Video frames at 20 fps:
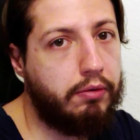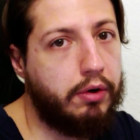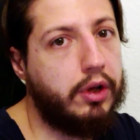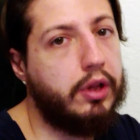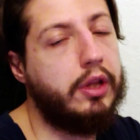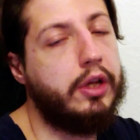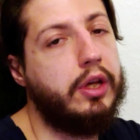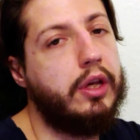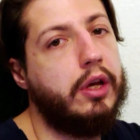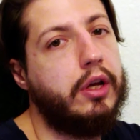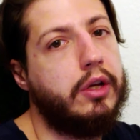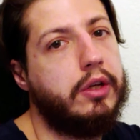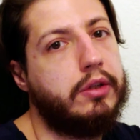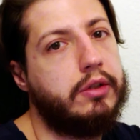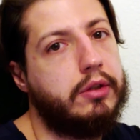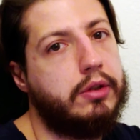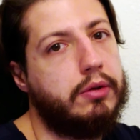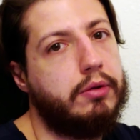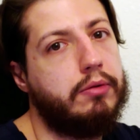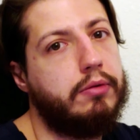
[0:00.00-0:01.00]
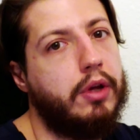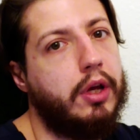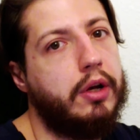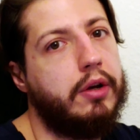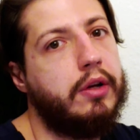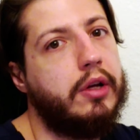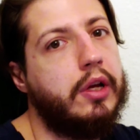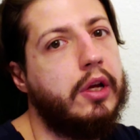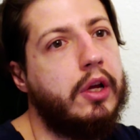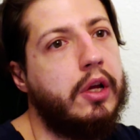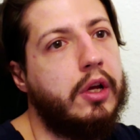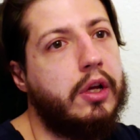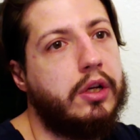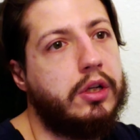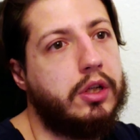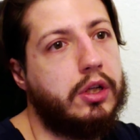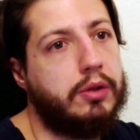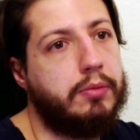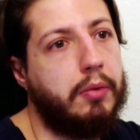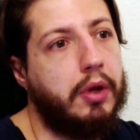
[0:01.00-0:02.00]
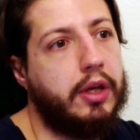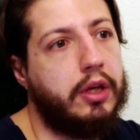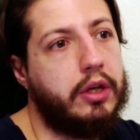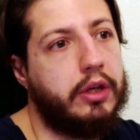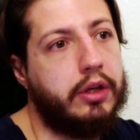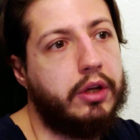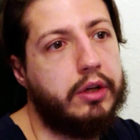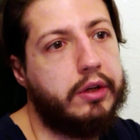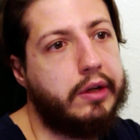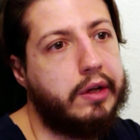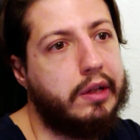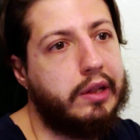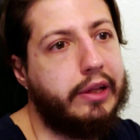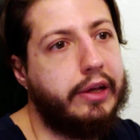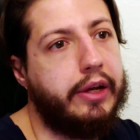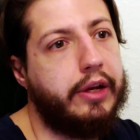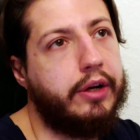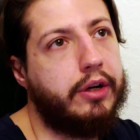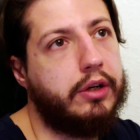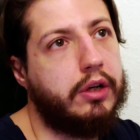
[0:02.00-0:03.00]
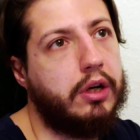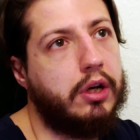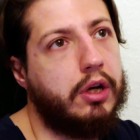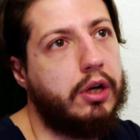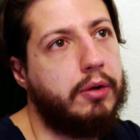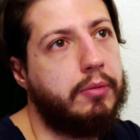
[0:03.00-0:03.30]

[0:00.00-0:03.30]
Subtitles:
really is. So yeah, just making it clear.